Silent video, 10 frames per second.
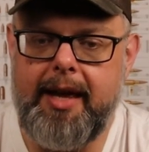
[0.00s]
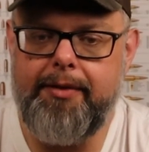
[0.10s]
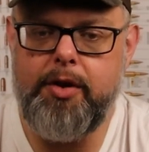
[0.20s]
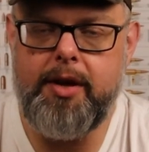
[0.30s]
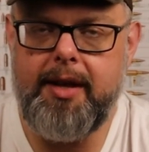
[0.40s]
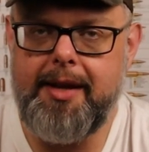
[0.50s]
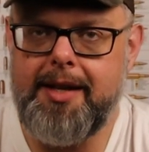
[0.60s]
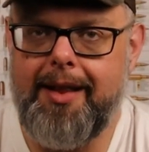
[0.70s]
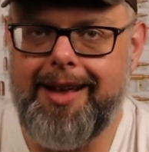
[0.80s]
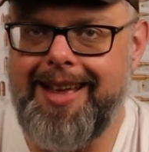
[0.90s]
If you can get
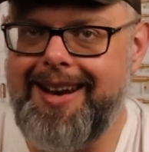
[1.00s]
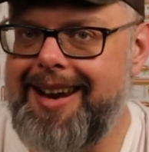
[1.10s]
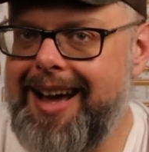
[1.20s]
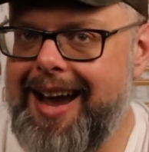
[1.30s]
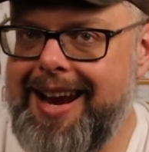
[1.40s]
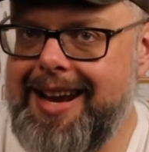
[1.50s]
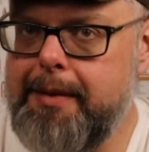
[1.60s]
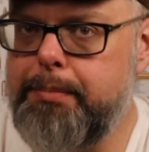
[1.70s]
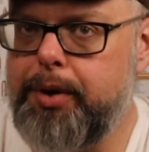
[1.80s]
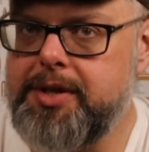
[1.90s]
to like that
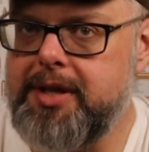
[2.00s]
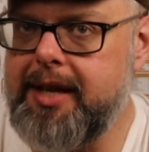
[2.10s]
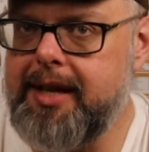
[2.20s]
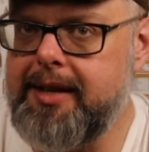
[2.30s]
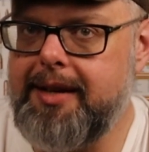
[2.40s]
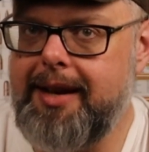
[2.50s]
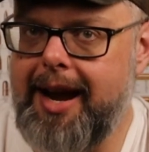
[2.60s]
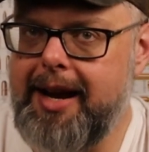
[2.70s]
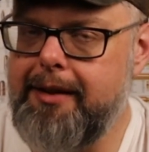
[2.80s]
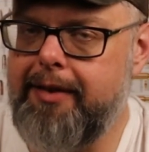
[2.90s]
90%,
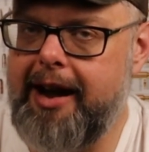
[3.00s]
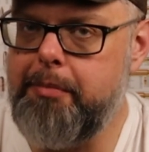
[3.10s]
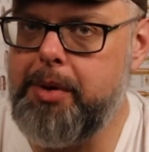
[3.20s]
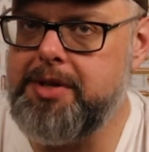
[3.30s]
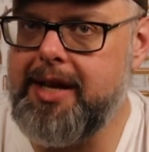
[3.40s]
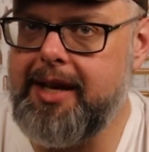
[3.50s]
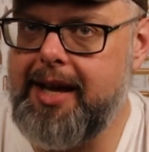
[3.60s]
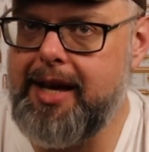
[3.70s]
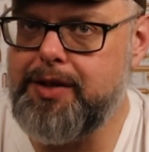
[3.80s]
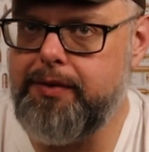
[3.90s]
95%
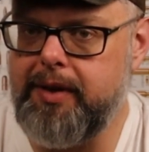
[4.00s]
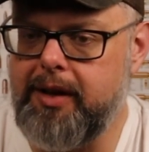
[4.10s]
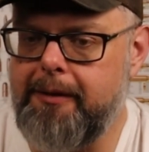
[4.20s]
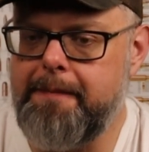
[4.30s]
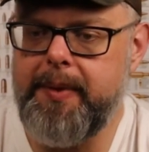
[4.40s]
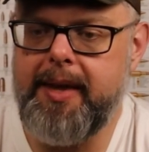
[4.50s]
case fill,